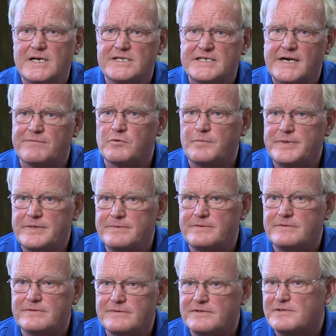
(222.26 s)
Several
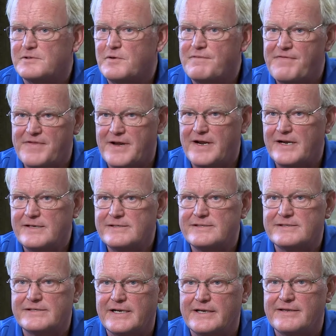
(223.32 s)
people deserve thanks,
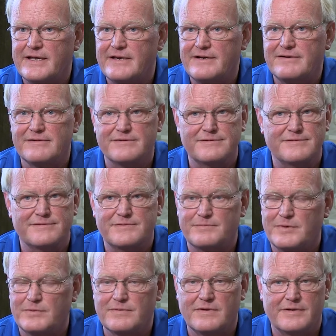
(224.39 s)
and that includes
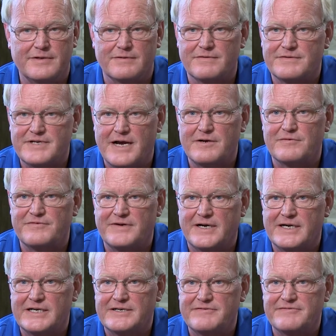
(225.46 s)
both, you know, the Title
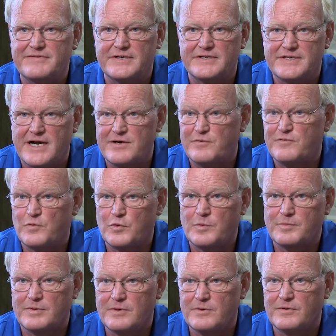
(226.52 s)
V and Title IV
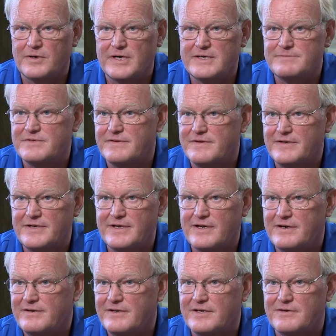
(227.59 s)
programs at the
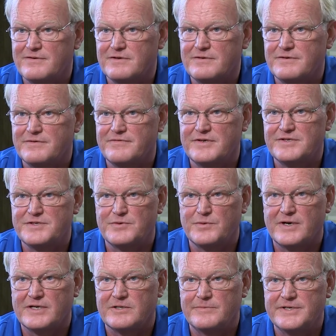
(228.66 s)
Indiana DNR Division of
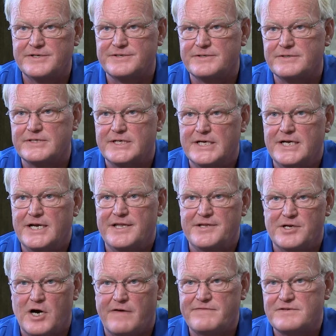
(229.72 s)
Reclamation,
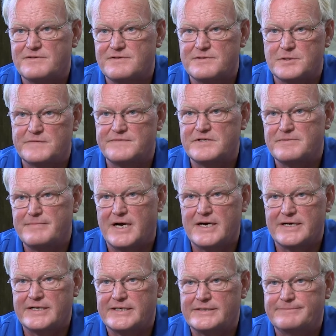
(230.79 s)
the Office of Surface
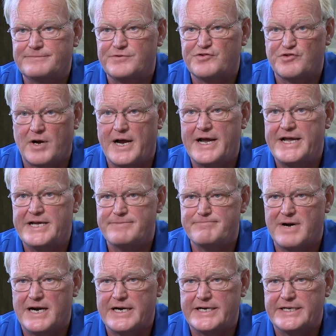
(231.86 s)
Mining, Triad
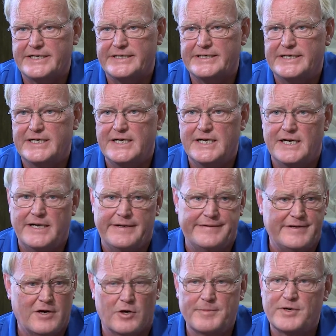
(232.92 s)
Mining,
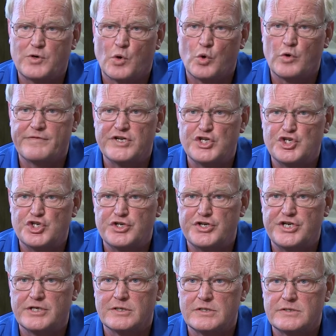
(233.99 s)
the Army Corps of
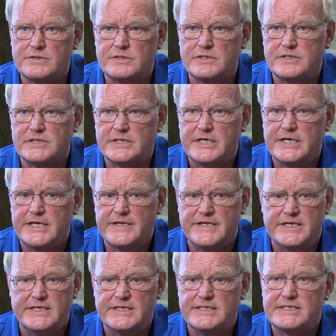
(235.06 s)
Engineers,
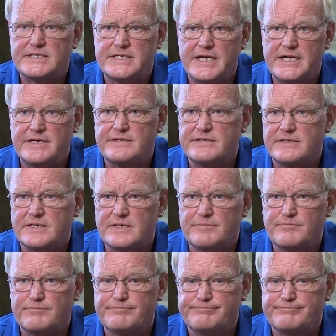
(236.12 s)
the State Department